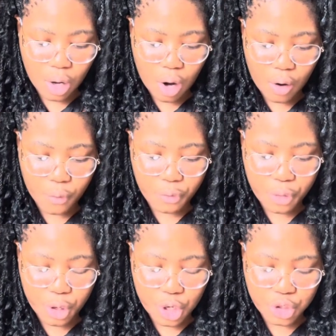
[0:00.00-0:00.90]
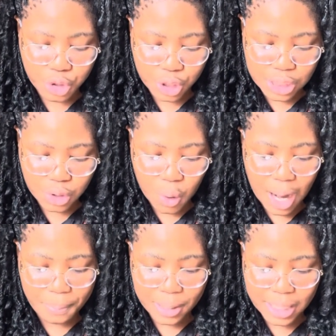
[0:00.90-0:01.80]
of the student or
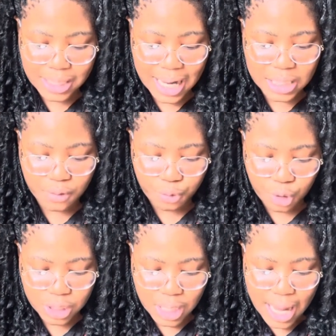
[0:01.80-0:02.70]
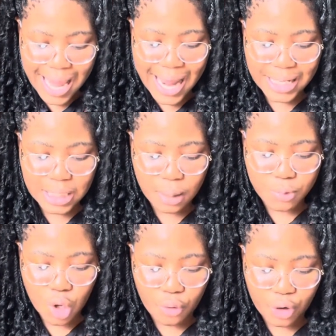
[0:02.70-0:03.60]
applicant are divorced. In
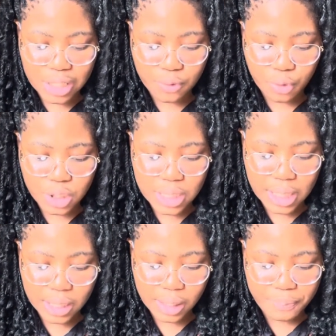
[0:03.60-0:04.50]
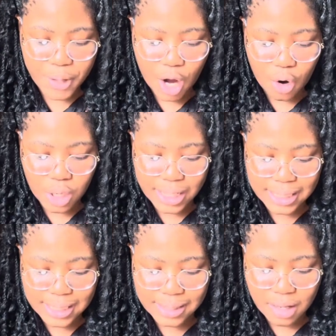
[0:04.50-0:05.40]
terms of a divorce decree, a court
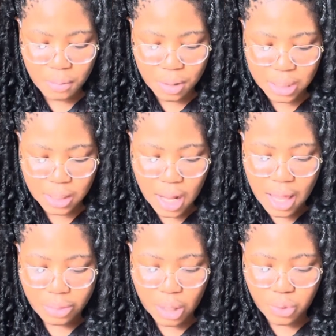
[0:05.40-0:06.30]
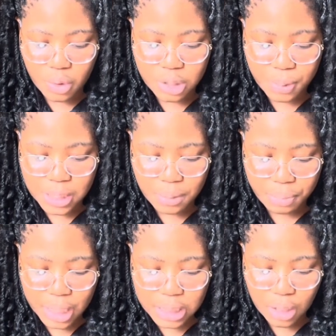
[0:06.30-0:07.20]
has determined that the
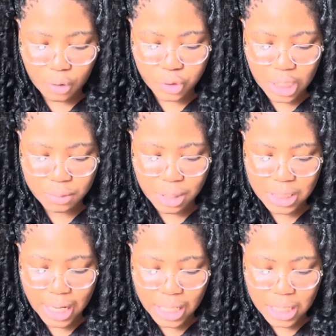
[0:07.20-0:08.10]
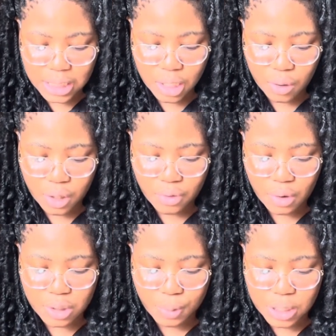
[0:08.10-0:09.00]
responsibility of child maintenance, including the
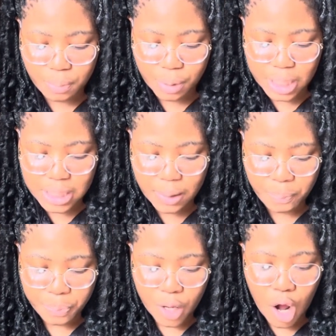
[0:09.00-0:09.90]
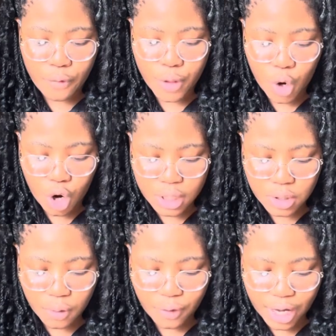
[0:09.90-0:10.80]
responsibility of the
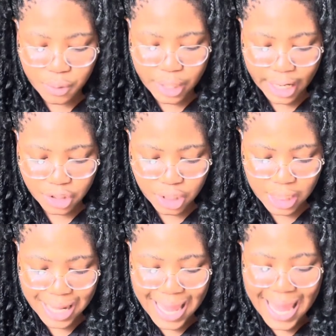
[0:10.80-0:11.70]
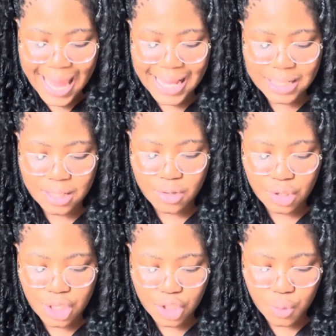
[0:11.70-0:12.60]
cost of education, is
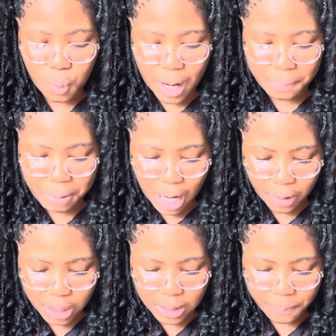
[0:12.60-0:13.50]
restricted to one parent,